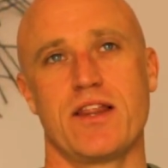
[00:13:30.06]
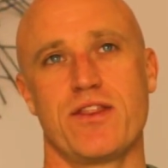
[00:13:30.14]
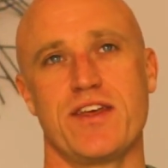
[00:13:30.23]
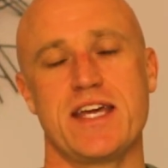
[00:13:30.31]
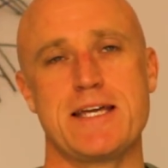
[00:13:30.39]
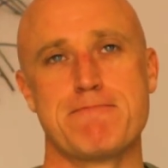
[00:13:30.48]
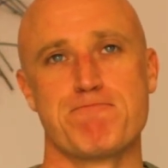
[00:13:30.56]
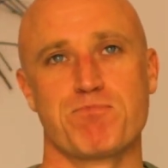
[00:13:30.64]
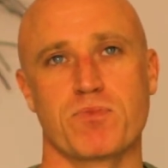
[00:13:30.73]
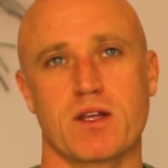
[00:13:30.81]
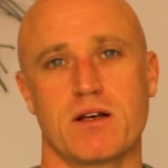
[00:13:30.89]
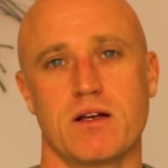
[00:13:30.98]
The
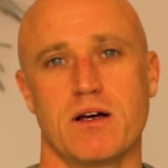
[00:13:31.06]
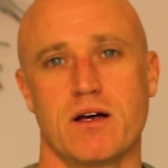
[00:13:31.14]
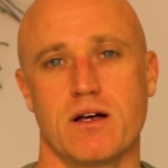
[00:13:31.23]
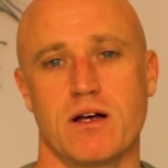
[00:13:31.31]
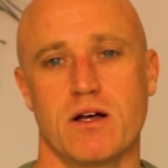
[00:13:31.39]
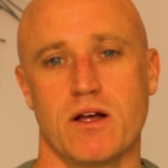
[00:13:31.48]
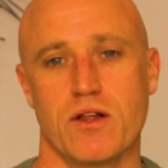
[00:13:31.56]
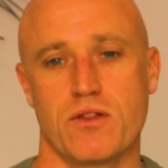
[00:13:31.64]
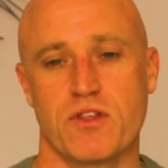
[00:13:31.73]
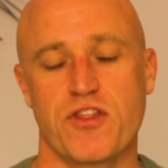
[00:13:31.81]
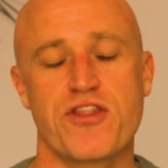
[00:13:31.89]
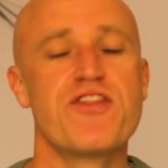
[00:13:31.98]

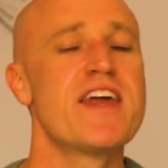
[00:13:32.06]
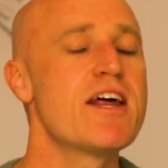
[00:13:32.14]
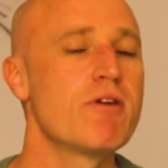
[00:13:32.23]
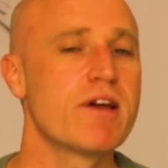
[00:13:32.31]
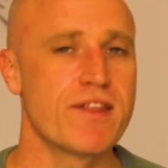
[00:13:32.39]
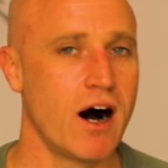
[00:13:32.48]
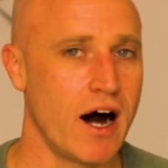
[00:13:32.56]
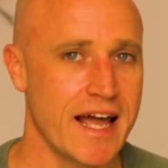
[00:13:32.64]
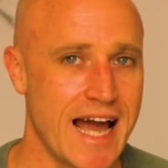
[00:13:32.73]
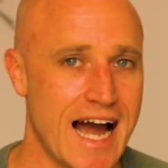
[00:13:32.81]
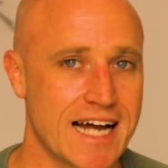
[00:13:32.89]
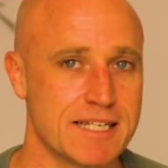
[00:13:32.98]
theory that I
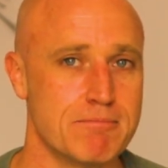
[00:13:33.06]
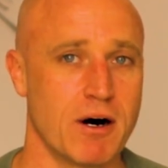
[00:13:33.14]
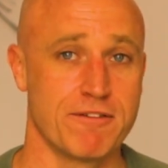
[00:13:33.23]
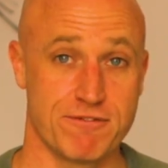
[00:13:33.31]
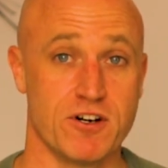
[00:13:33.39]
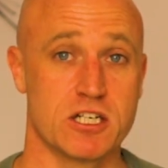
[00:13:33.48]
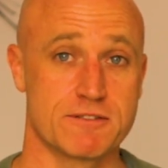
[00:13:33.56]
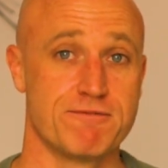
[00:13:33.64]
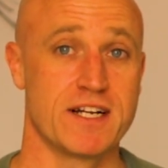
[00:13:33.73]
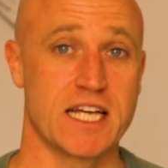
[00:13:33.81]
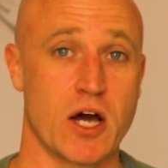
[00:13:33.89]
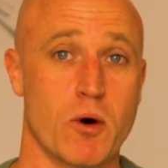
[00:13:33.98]
had in my first
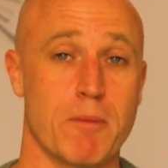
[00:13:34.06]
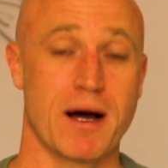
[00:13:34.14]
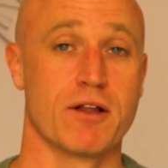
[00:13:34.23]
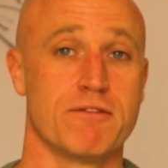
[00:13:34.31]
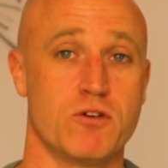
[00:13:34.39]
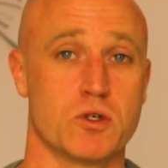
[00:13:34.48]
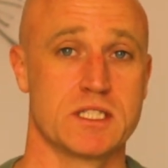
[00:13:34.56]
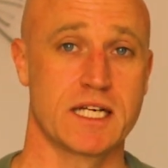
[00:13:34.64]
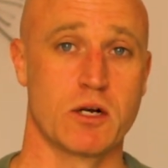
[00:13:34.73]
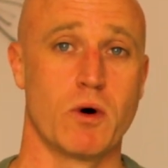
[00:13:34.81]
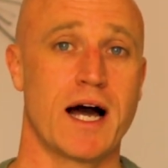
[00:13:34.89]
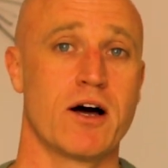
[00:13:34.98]
video about the 40
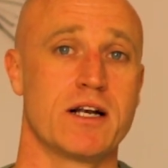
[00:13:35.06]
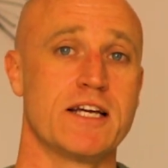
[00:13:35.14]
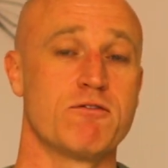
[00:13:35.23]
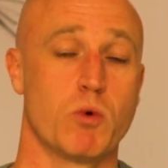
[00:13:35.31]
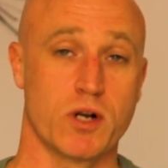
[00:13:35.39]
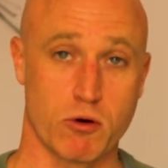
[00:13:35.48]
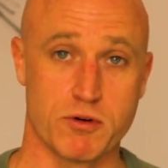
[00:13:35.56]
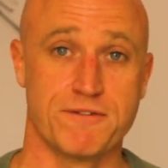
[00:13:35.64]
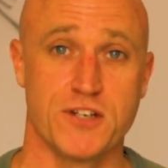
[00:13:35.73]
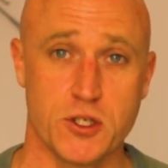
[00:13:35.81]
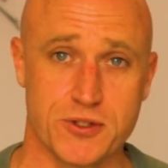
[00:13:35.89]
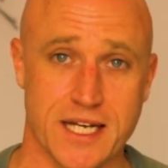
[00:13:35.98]
kilowatt hour Leaf when I
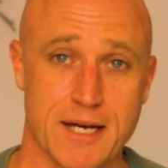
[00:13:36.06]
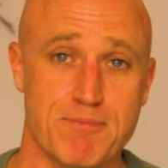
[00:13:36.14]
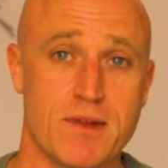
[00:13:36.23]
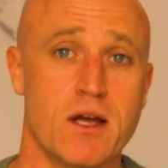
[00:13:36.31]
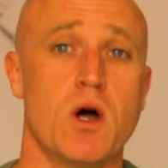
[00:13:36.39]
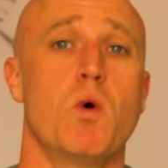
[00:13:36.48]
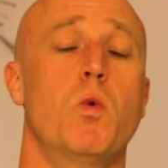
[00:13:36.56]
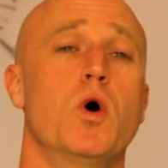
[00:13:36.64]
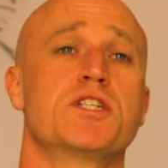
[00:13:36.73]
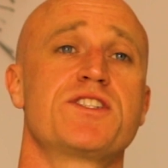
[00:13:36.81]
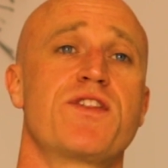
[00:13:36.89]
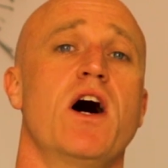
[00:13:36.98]
reviewed it
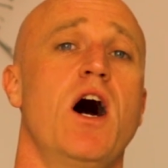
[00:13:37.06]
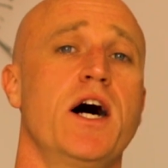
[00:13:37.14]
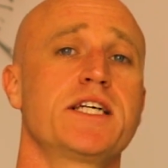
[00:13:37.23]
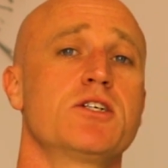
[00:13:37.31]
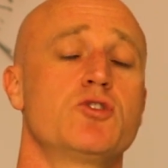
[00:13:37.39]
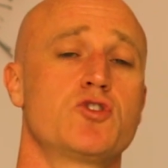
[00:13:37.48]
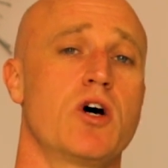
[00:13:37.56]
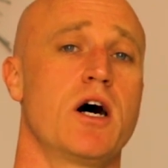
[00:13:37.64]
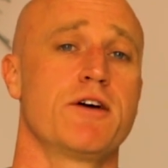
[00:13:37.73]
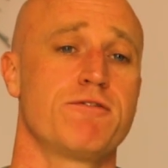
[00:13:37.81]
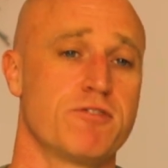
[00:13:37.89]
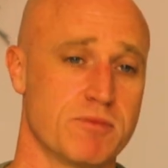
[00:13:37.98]
was that I could
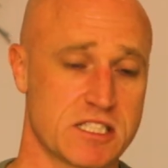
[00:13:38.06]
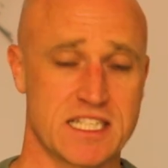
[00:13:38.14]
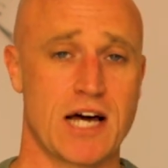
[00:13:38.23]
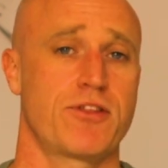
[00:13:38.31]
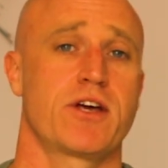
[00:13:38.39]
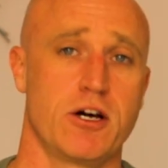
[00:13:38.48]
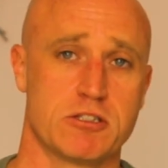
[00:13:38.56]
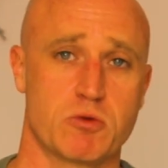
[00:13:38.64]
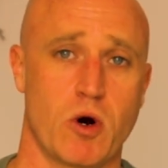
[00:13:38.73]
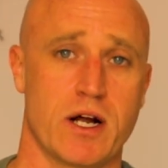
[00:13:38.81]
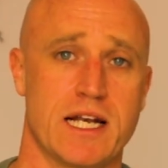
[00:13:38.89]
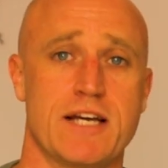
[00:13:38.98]
drive from the South Coast
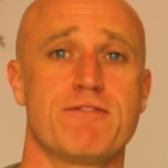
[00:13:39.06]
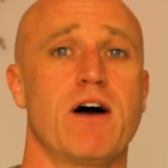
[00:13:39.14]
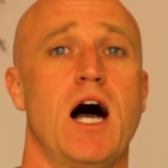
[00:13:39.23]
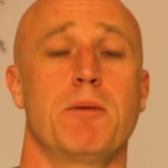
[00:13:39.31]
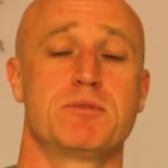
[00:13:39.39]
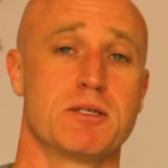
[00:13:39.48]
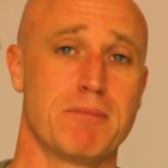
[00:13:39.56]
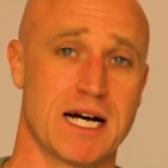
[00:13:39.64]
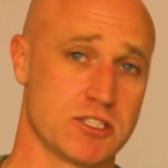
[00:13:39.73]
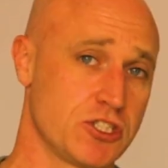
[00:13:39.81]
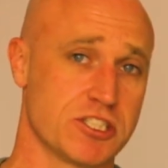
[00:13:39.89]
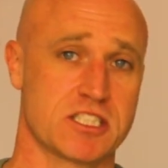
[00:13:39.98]
where I live up to
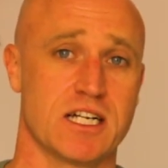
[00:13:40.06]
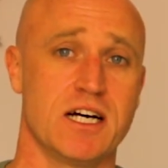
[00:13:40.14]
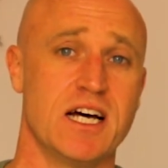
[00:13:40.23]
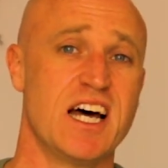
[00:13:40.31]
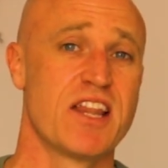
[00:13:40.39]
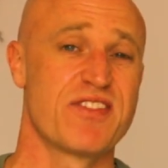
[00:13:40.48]
Manchester.